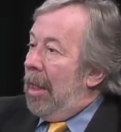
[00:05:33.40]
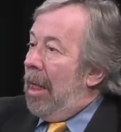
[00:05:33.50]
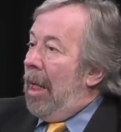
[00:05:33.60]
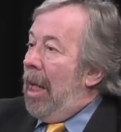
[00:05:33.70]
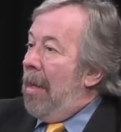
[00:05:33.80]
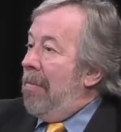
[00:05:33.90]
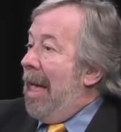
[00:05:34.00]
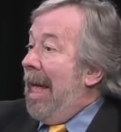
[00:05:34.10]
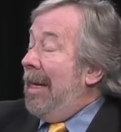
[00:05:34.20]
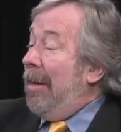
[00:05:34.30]

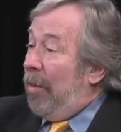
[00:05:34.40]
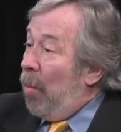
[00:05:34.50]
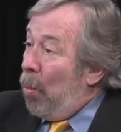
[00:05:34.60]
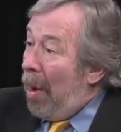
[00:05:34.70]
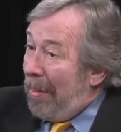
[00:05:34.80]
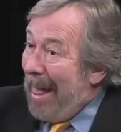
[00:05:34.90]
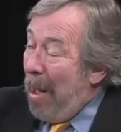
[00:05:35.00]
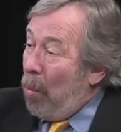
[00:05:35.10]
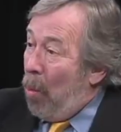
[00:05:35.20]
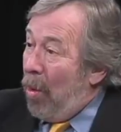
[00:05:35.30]
And
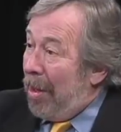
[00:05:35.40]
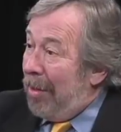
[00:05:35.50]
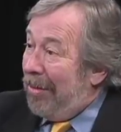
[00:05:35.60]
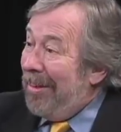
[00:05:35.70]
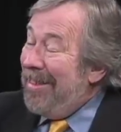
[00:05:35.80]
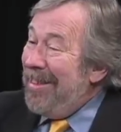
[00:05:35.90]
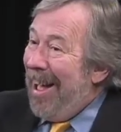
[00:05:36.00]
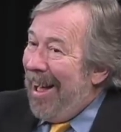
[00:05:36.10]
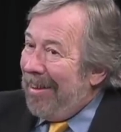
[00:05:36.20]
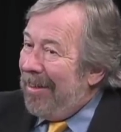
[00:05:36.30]
that water did
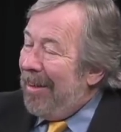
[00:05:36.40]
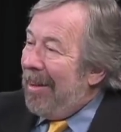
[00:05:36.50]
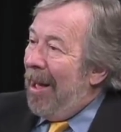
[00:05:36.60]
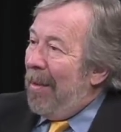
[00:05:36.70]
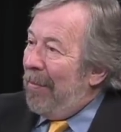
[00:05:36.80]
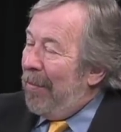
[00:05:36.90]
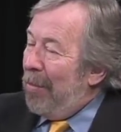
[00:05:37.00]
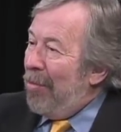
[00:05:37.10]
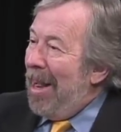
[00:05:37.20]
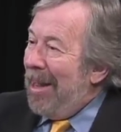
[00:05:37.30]
not come from
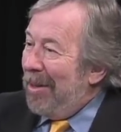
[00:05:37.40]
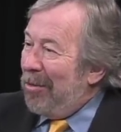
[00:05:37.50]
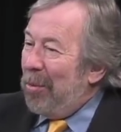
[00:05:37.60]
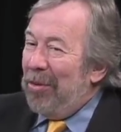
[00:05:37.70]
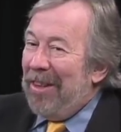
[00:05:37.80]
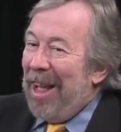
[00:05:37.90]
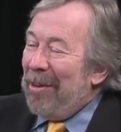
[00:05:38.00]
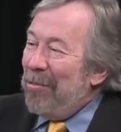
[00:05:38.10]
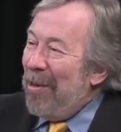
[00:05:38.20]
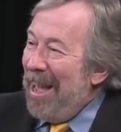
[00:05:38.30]
rain. This was not a
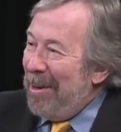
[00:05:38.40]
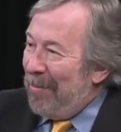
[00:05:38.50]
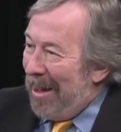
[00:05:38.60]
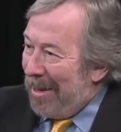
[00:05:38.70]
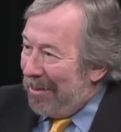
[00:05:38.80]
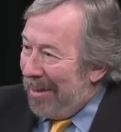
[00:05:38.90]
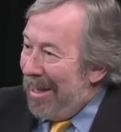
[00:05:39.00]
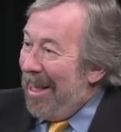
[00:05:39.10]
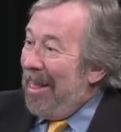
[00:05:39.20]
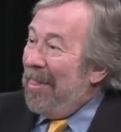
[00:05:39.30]
rain event.
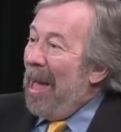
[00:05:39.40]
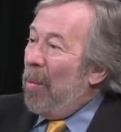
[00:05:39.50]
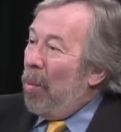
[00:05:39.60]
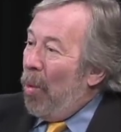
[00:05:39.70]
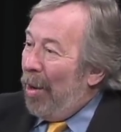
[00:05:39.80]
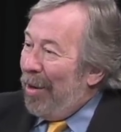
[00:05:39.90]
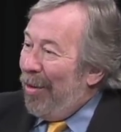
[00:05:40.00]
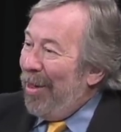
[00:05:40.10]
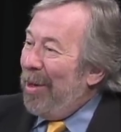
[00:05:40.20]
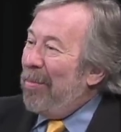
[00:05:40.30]
That water
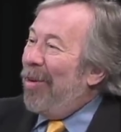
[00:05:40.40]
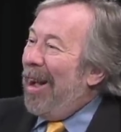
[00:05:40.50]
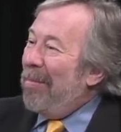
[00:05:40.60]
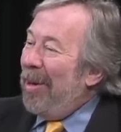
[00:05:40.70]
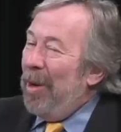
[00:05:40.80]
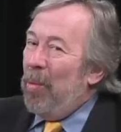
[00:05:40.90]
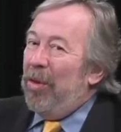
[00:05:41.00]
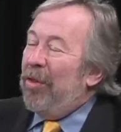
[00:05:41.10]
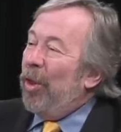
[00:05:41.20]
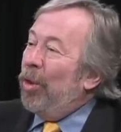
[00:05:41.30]
on the property
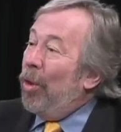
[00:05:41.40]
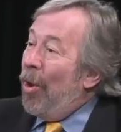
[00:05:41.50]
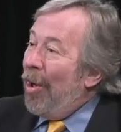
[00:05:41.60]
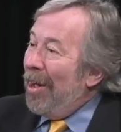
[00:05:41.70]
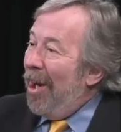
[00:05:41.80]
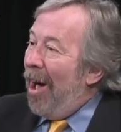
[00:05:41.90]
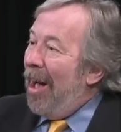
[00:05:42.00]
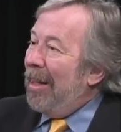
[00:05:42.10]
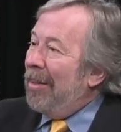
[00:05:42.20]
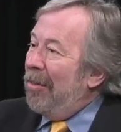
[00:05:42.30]
was the Long
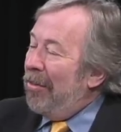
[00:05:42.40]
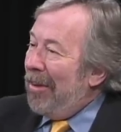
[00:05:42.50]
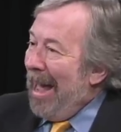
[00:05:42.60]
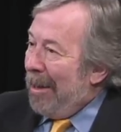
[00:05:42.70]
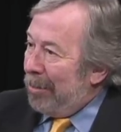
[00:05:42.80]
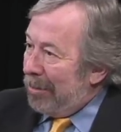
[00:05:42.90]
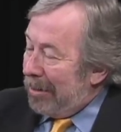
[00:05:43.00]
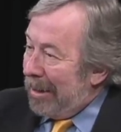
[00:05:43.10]
Island Sound.